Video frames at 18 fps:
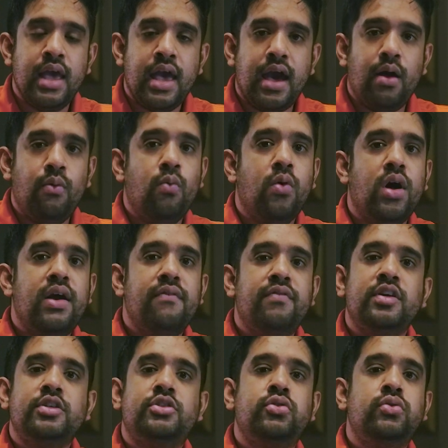And
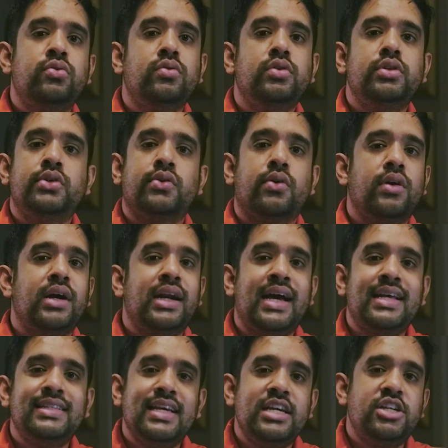whatever tool your
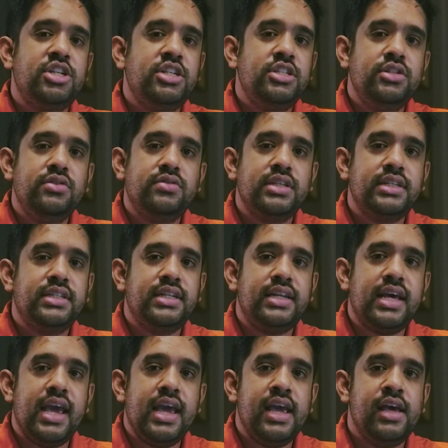organization is using
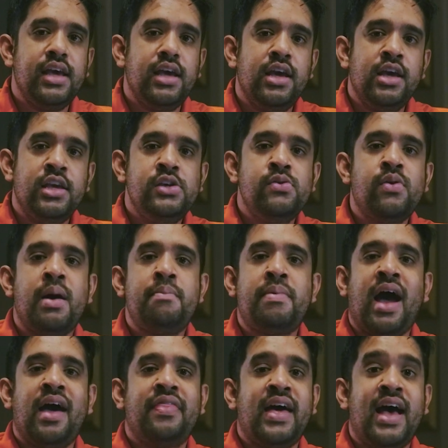today,
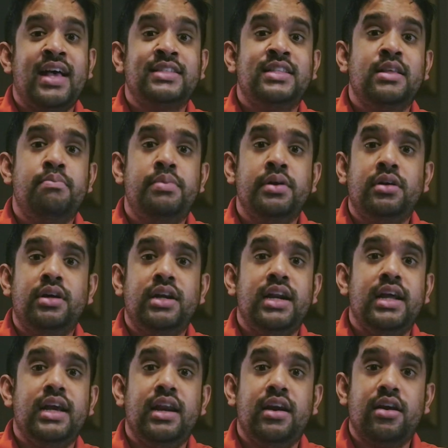UiPath has the ability
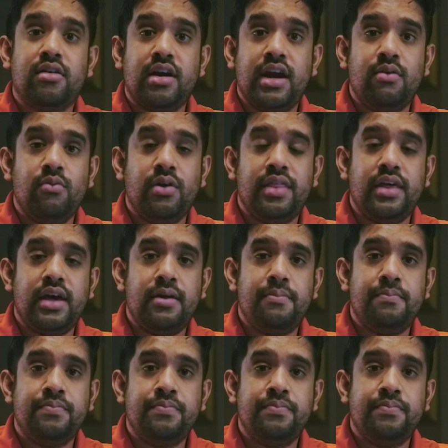to integrate with it.